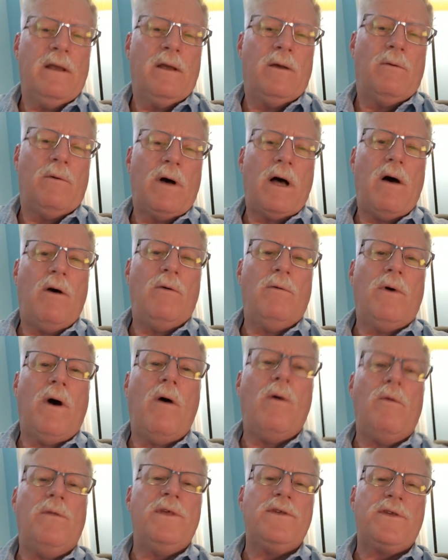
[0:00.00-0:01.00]
Wow.
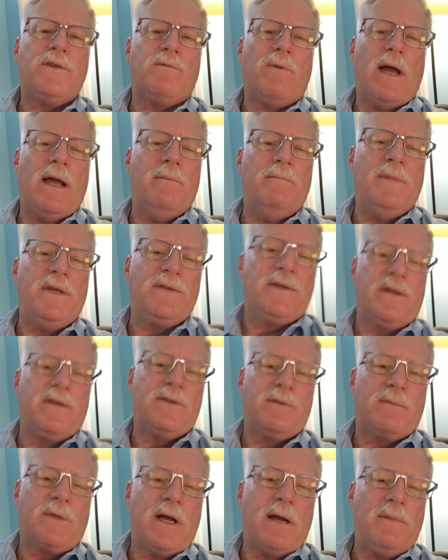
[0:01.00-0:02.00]
Oh, this is why I'm missing
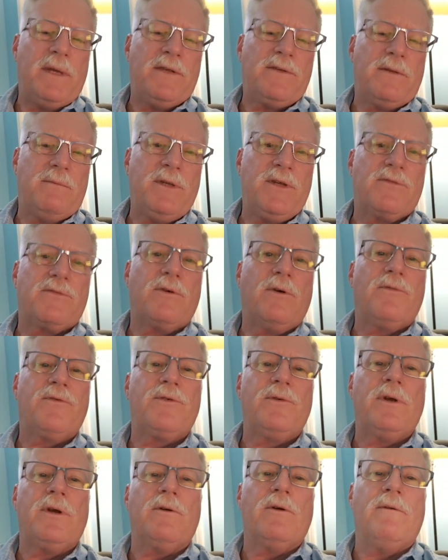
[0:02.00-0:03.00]
some comments. Let me scroll
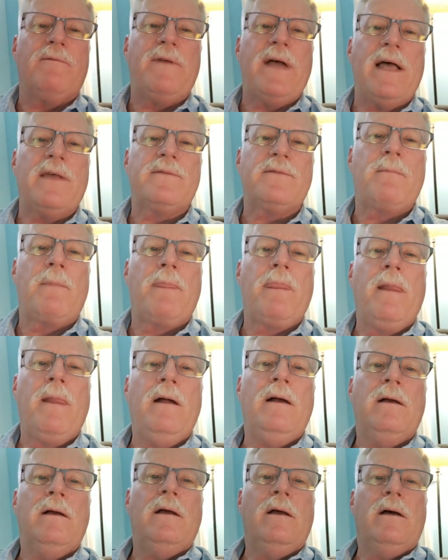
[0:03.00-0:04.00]
through here real fast.
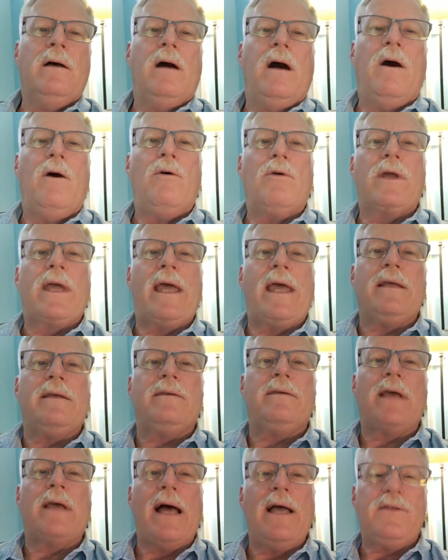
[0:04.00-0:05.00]
Oh, okay,
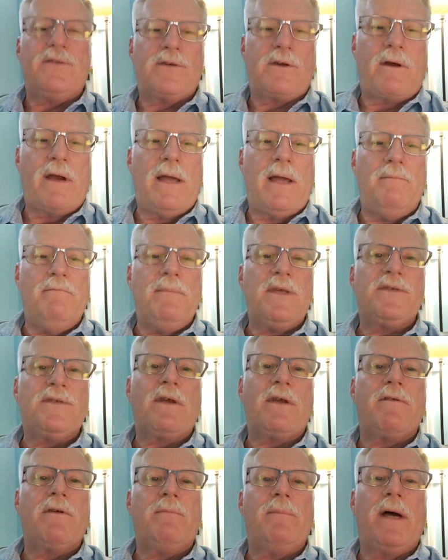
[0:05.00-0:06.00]
guys, sorry I missed
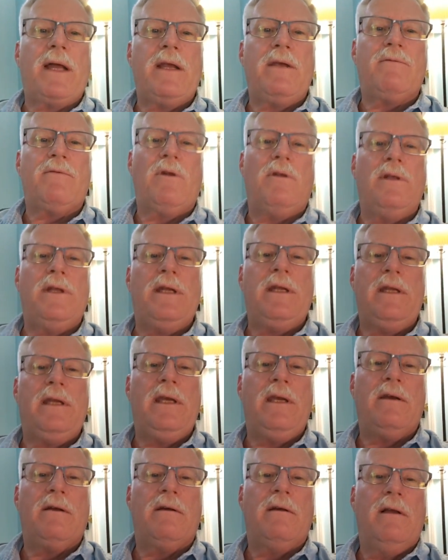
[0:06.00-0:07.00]
everybody rolling in
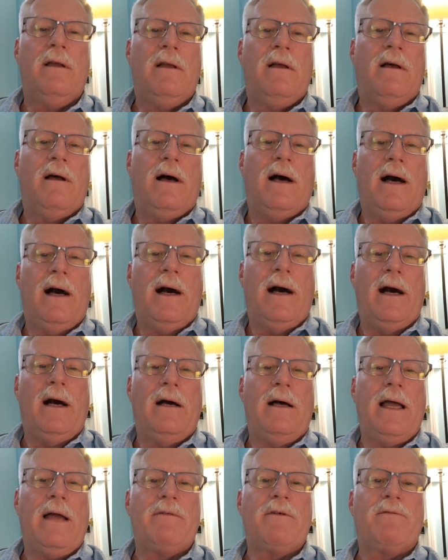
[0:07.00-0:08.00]
here.
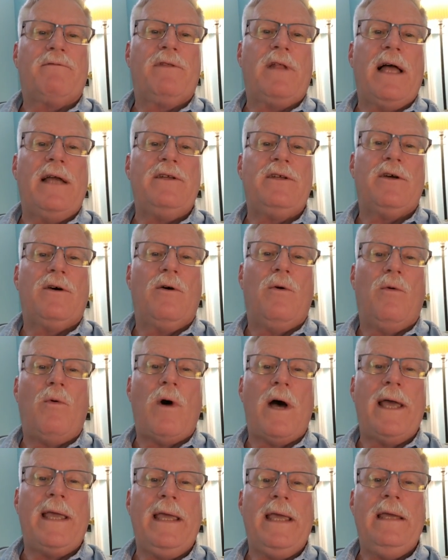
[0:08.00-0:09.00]
Ever fly to
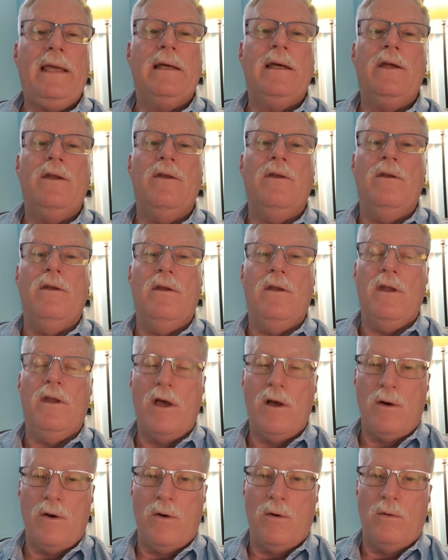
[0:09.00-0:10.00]
Hawaii?
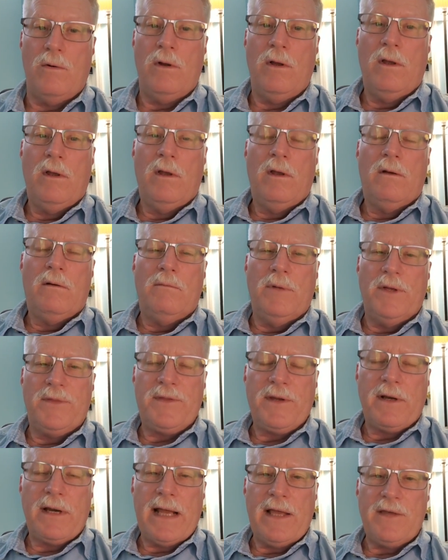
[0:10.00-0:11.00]
No, but
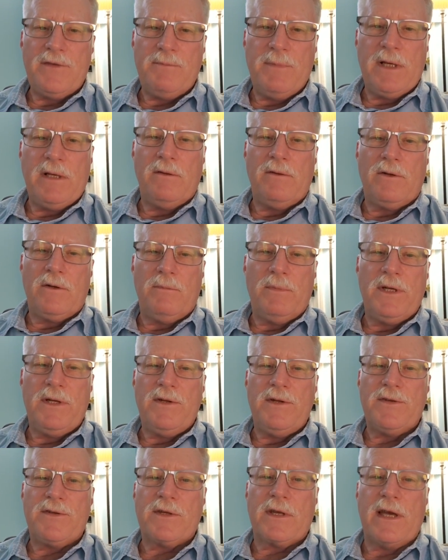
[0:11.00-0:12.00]
there has been a little bit of
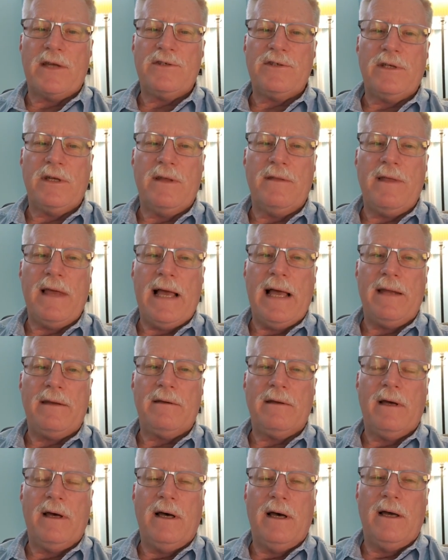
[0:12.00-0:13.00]
discussion of that
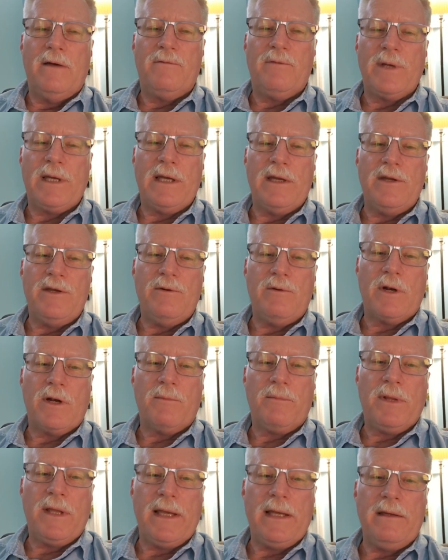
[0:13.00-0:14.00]
if we get a new
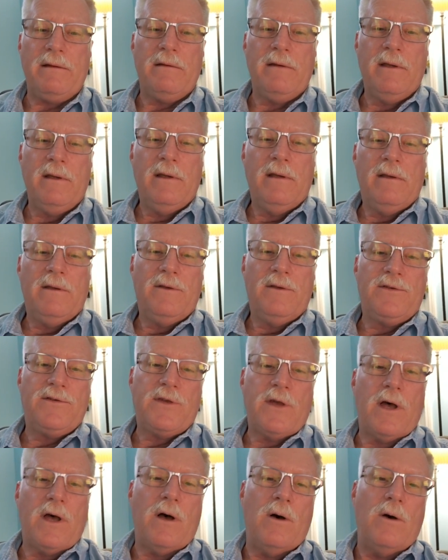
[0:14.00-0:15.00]
airplane.
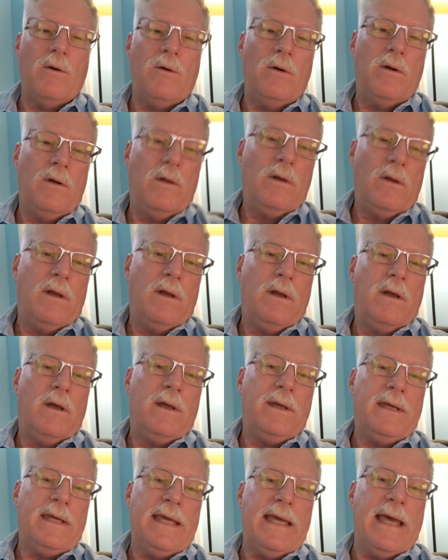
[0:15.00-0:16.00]
So,
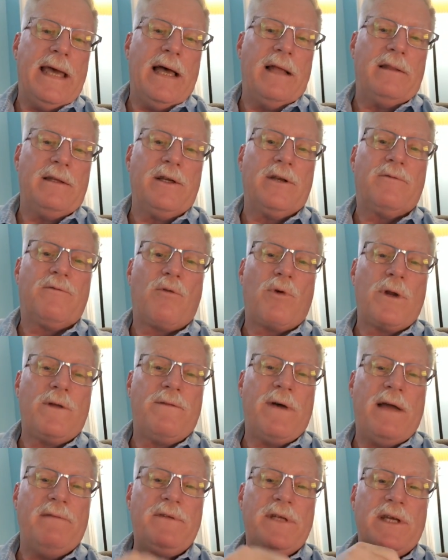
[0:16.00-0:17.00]
yeah, Lear
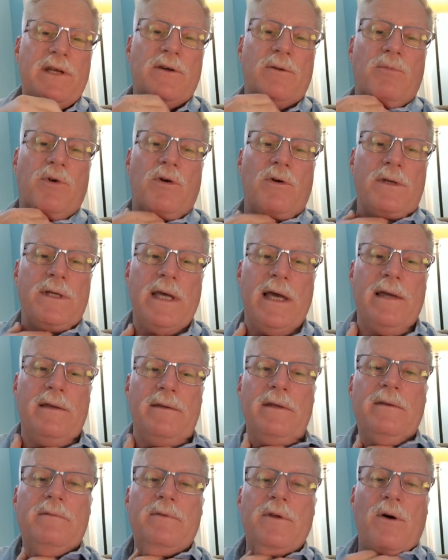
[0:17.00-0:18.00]
45 Teterboro. Yeah,
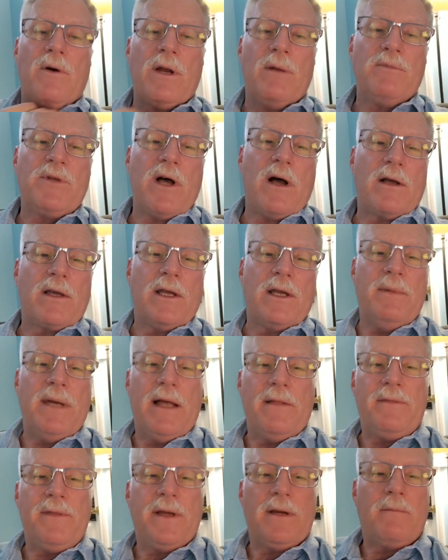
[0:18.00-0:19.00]
you know what I'm talking
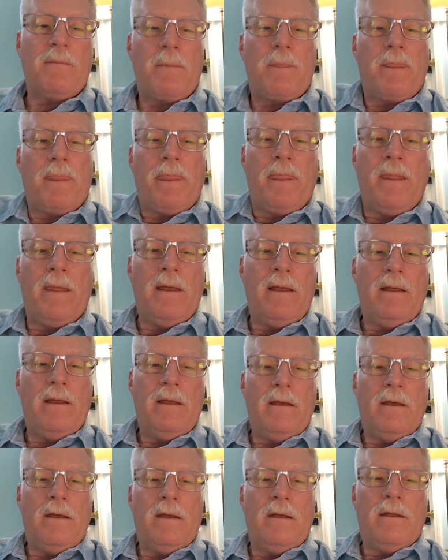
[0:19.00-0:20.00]
about there.
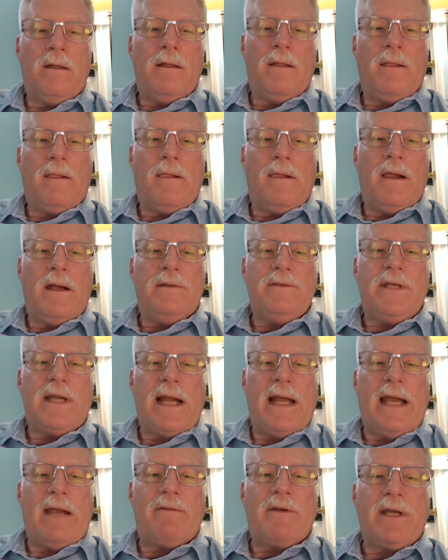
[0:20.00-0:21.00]
Did
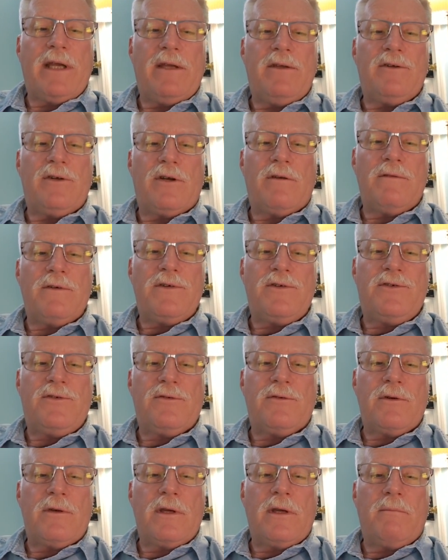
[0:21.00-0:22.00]
I ever get nervous
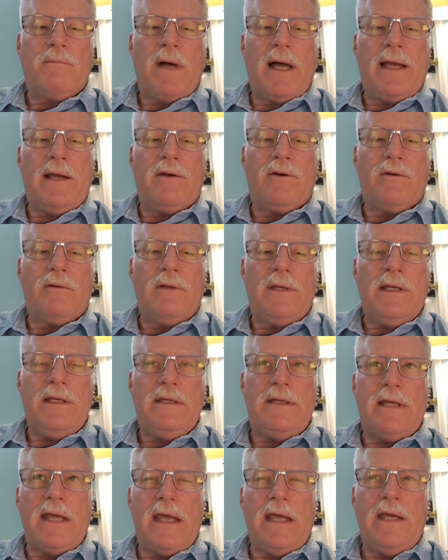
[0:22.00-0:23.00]
during my early
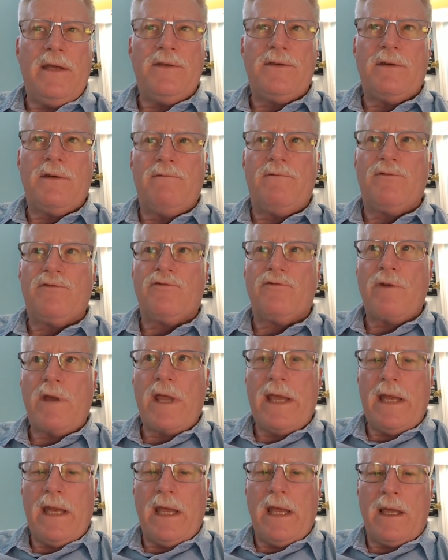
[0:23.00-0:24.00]
days of
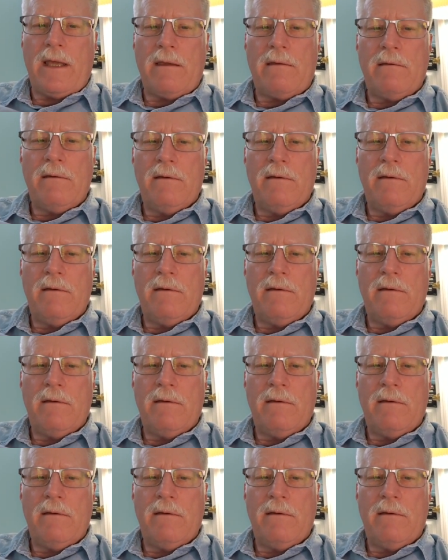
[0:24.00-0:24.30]
training?